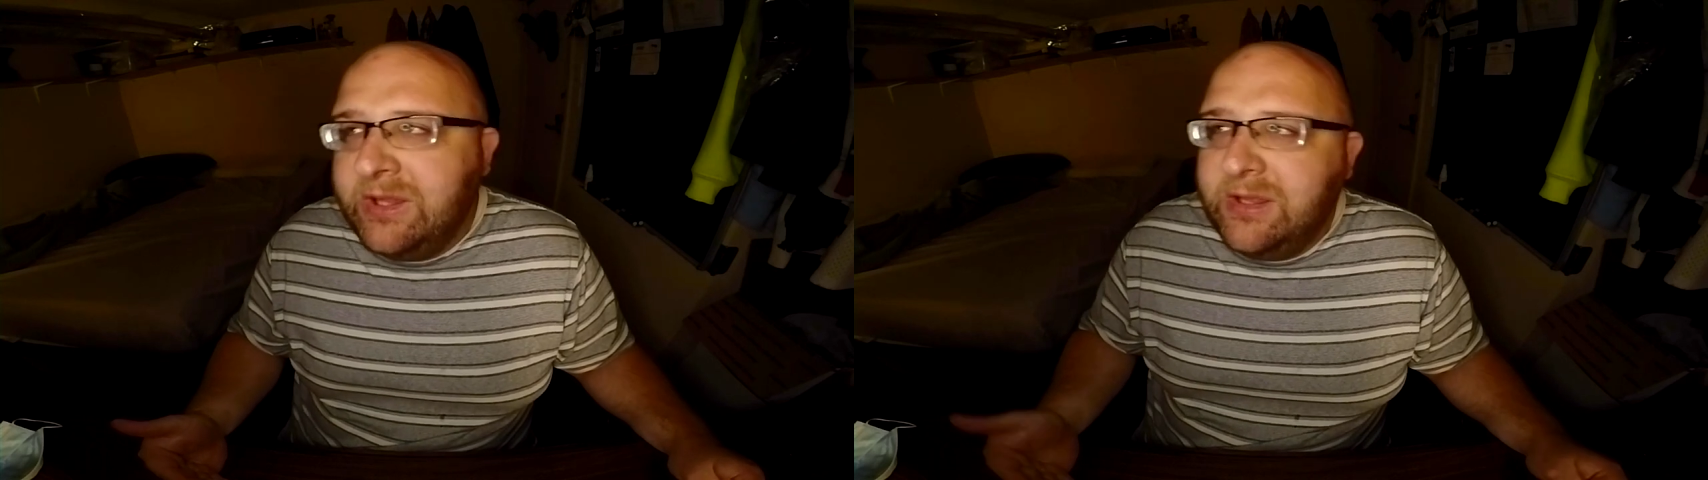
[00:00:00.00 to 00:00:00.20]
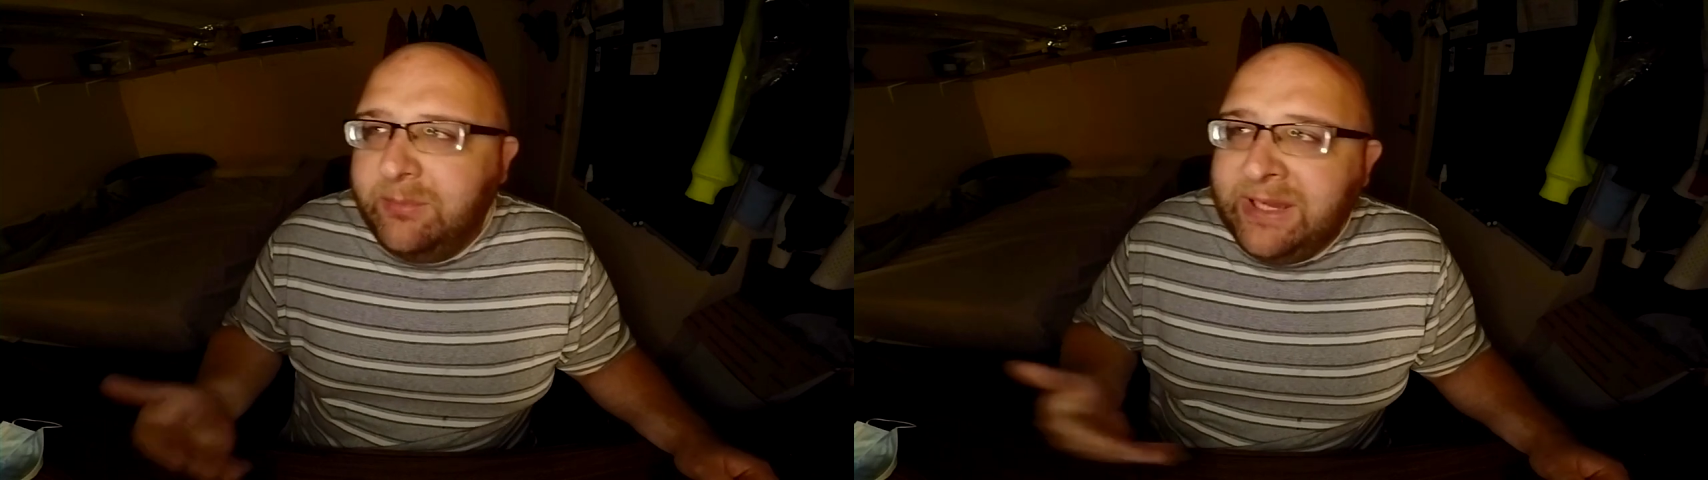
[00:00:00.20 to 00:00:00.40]

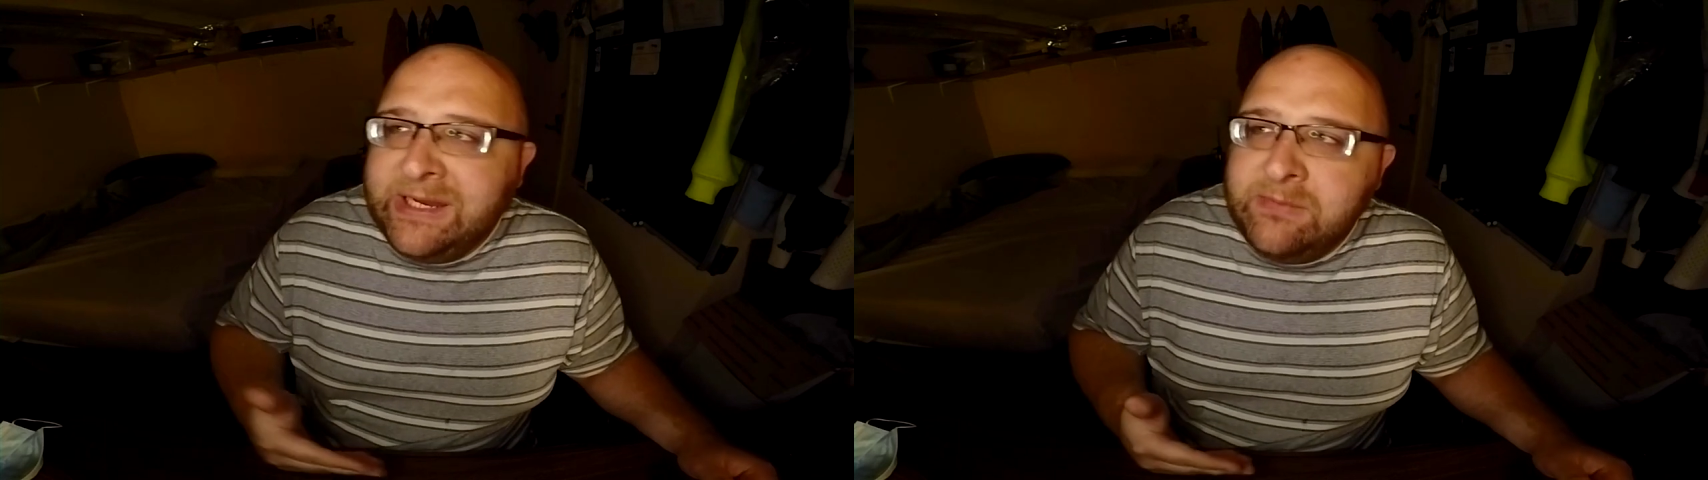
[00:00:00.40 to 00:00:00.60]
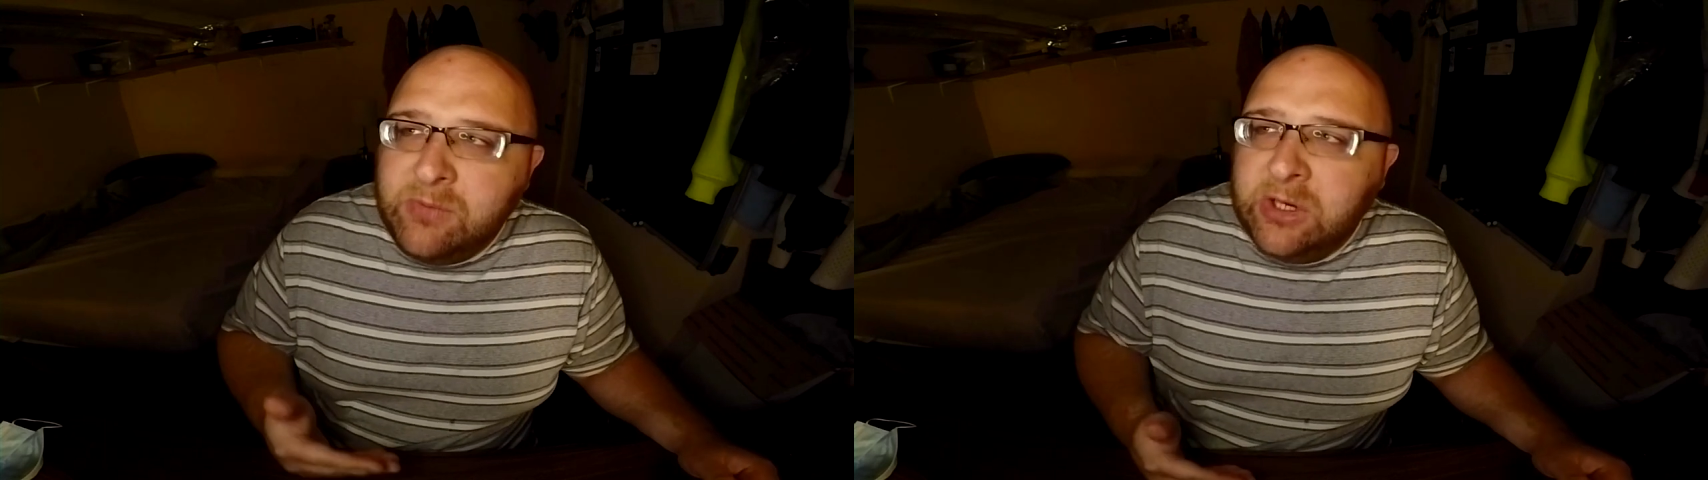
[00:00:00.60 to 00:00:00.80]
Back in
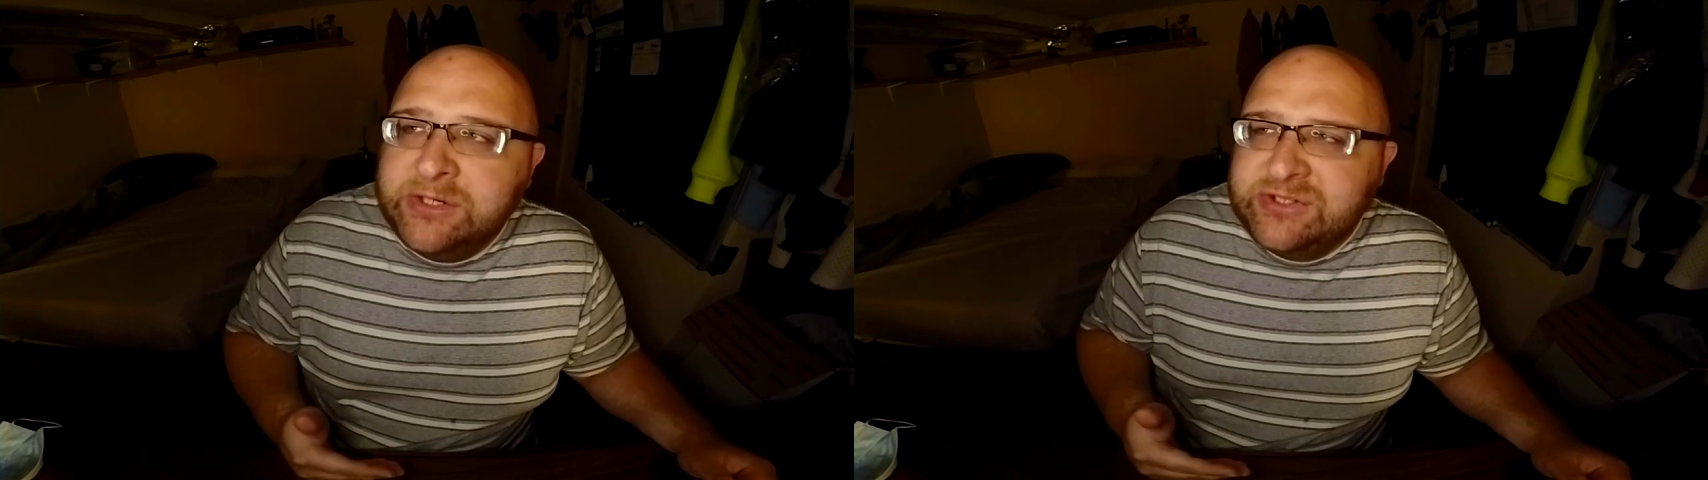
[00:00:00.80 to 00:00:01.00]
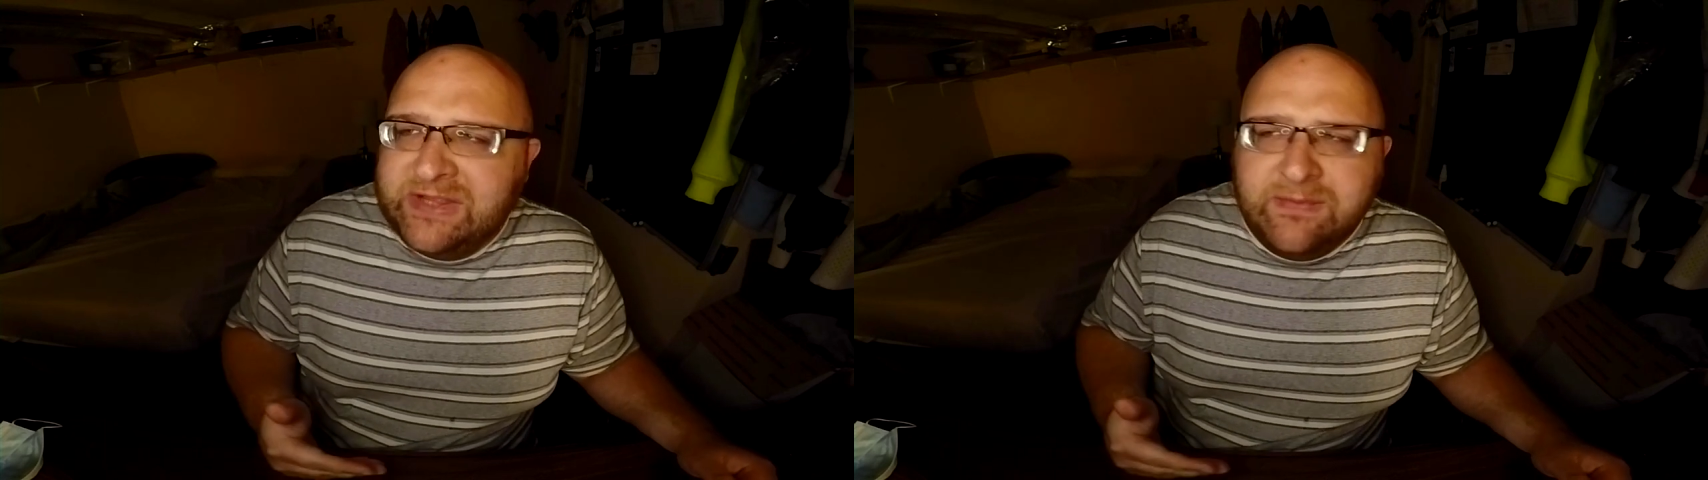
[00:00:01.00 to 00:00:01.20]
March,
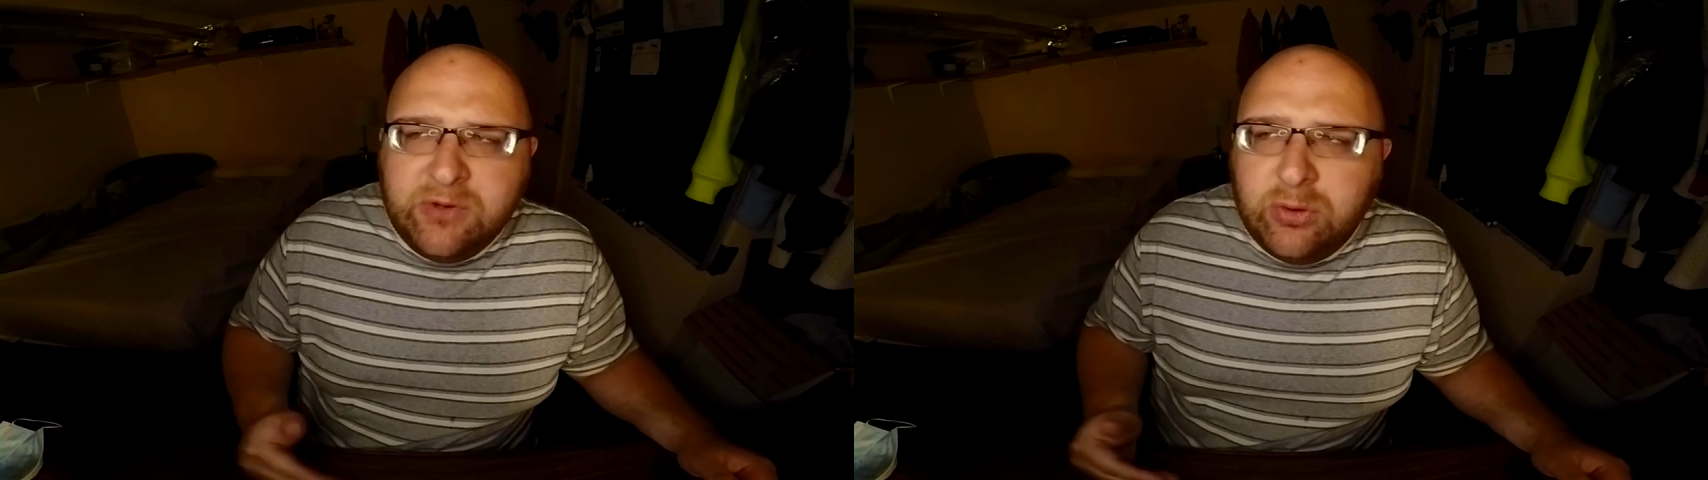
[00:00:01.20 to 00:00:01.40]
like the middle